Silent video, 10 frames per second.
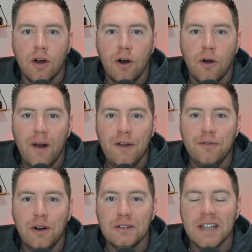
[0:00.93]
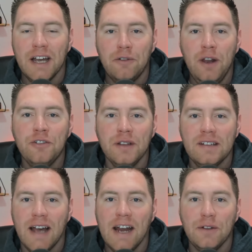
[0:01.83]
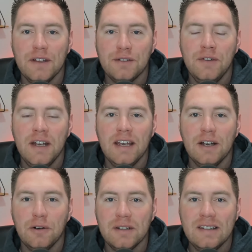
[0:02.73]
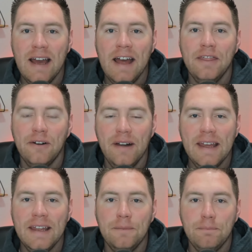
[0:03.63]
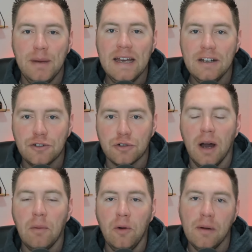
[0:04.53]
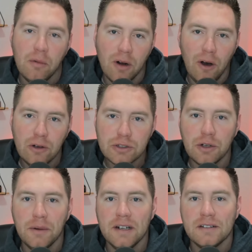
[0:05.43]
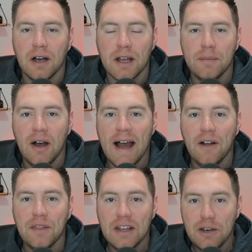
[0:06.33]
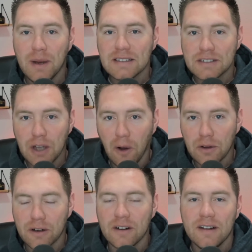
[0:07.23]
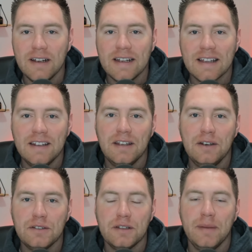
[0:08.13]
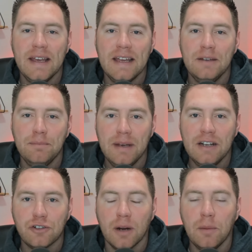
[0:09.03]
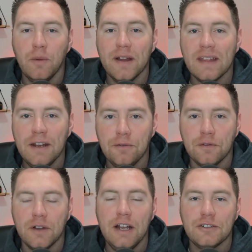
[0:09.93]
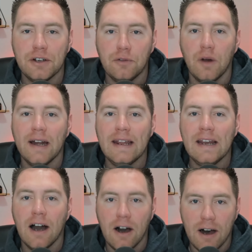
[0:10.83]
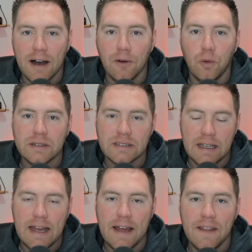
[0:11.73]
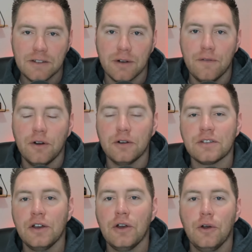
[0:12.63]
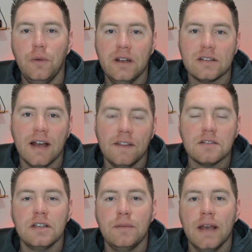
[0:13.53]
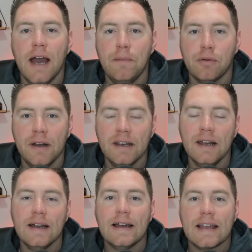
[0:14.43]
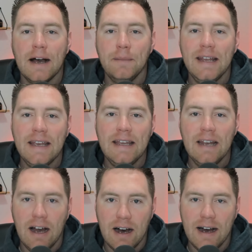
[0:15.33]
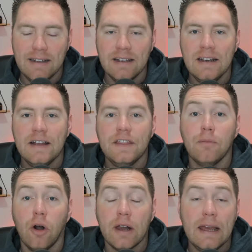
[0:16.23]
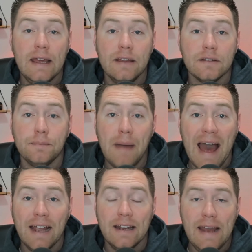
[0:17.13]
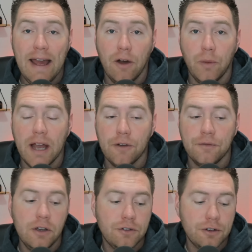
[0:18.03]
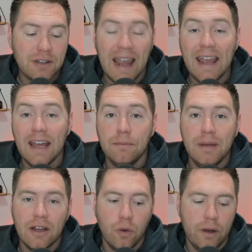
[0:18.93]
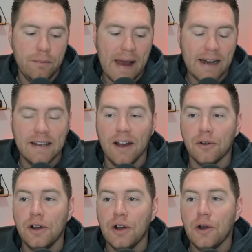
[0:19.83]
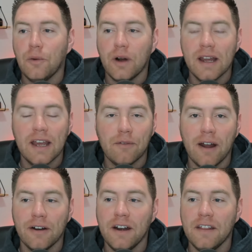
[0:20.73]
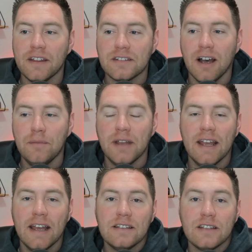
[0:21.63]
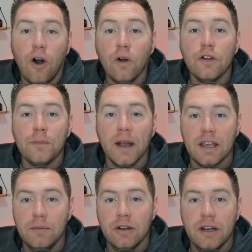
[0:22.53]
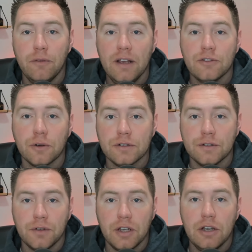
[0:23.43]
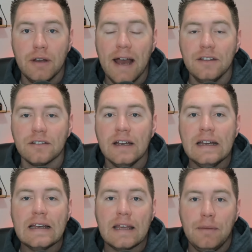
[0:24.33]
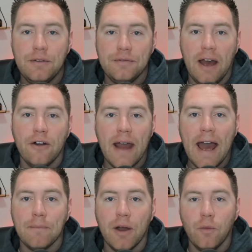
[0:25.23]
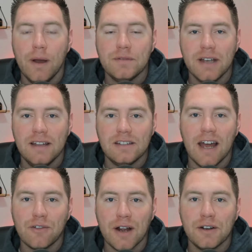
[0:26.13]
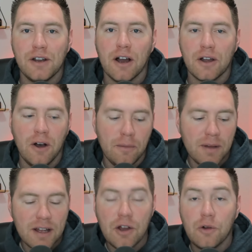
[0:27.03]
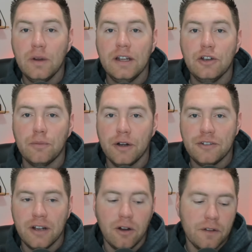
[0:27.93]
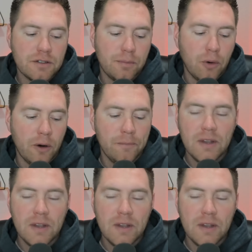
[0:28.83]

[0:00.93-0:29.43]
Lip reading: All right, folks, I originally titled this video Tether in Big Trouble, but we're also going to talk about how the US dollar continues to be in big trouble with inflation running hot once again. That's right, folks. We just got the CPI print coming in hot. The market is back down. We got futures and Bitcoin back down. We're going to get right on into this update, guys. All of my community resources for you guys can be found at my website, zachrector.com. Really do appreciate all the support.